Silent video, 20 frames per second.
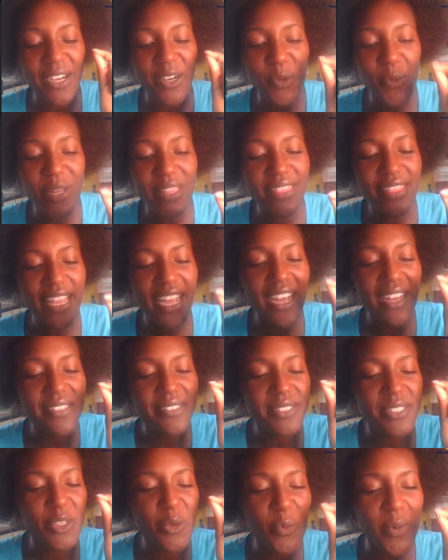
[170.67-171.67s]

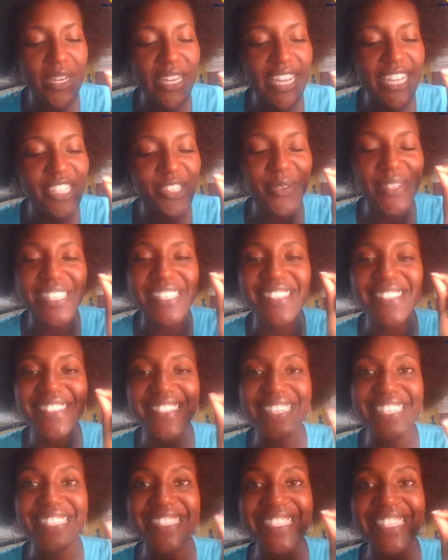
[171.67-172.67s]

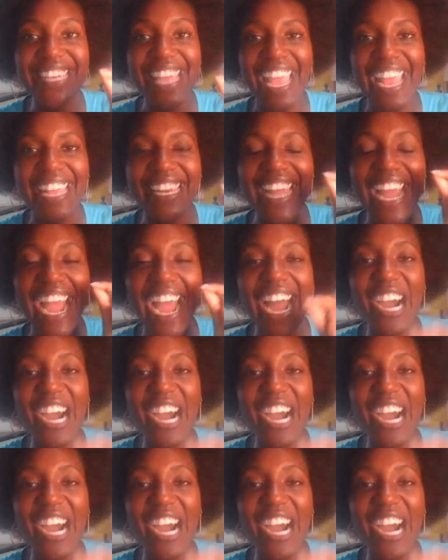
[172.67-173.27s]
1,168